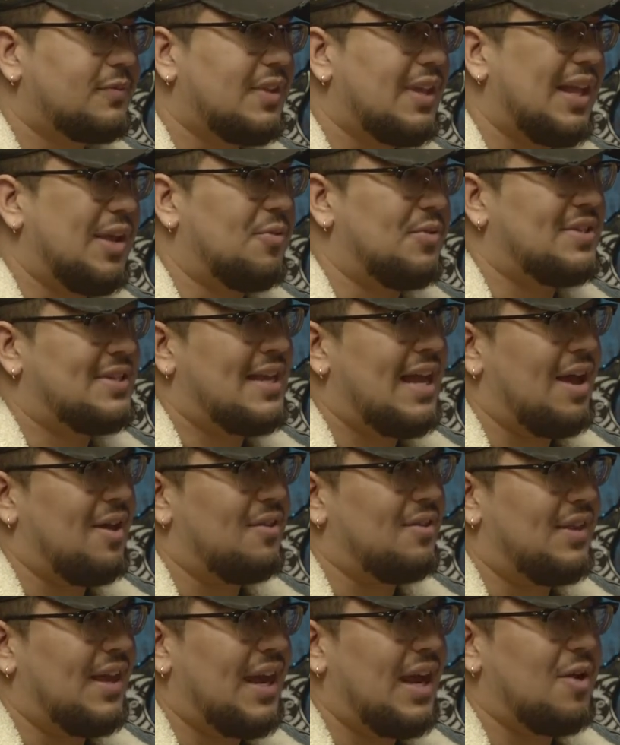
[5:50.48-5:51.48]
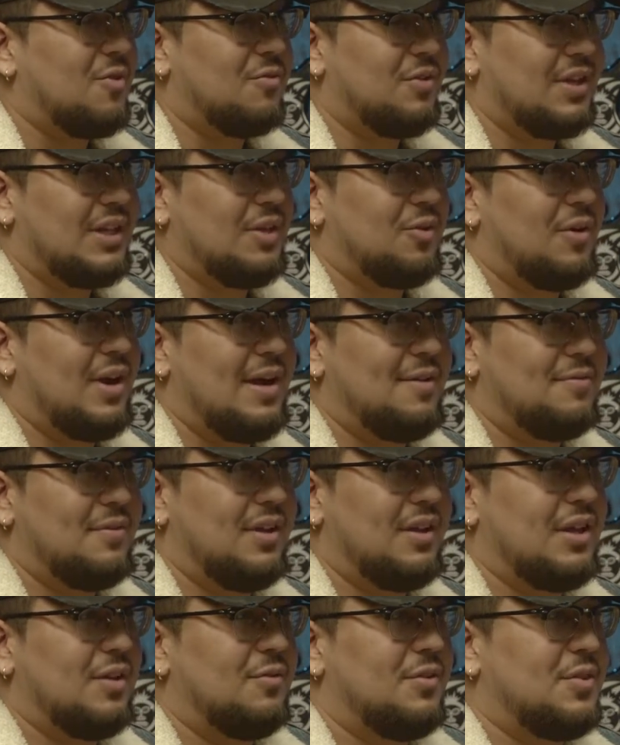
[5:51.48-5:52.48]
it was down there really where I fell
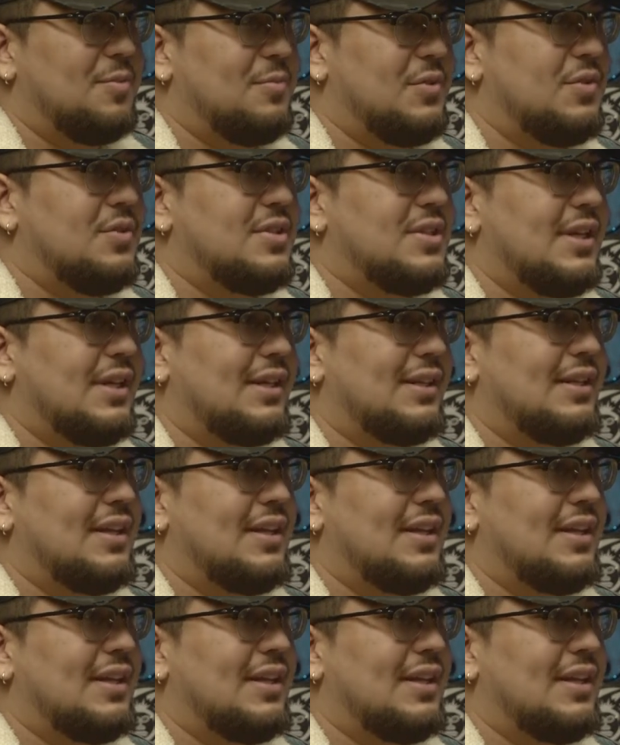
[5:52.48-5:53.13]
in love with music.